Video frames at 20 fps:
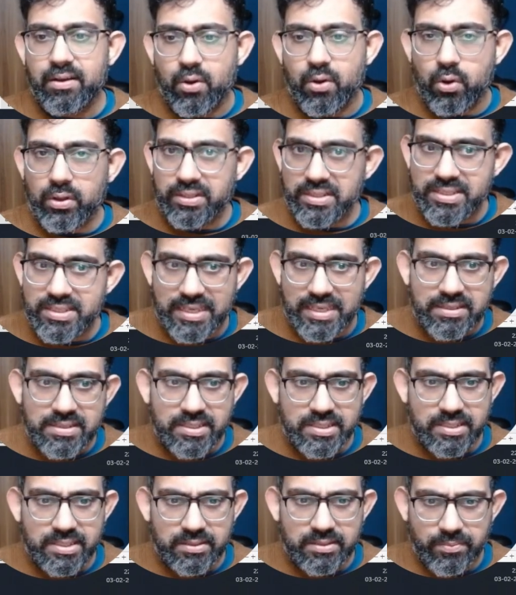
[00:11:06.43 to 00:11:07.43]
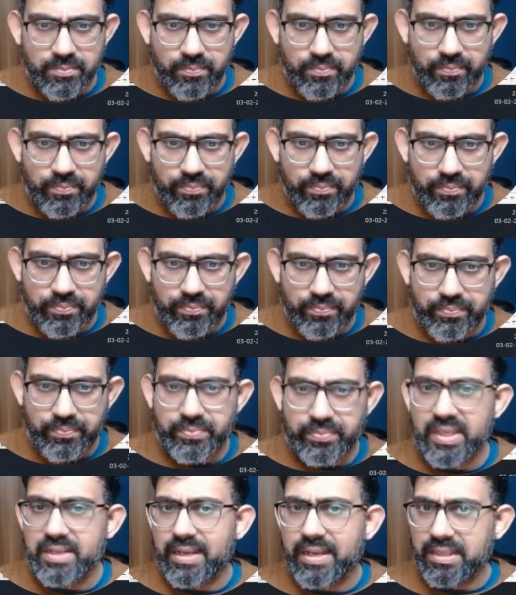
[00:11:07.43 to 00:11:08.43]
all the cells
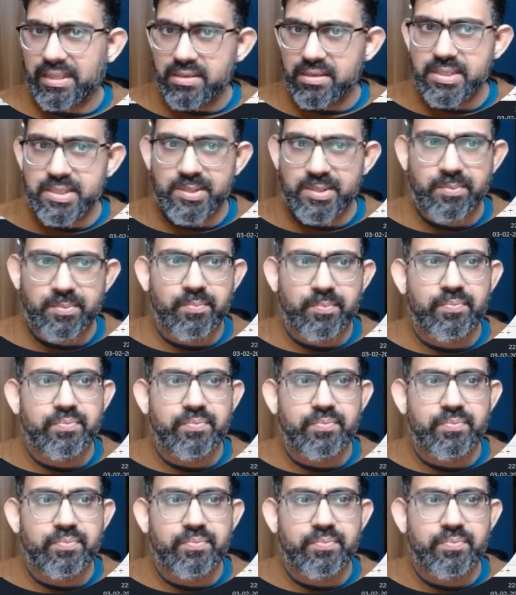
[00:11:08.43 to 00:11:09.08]
like this.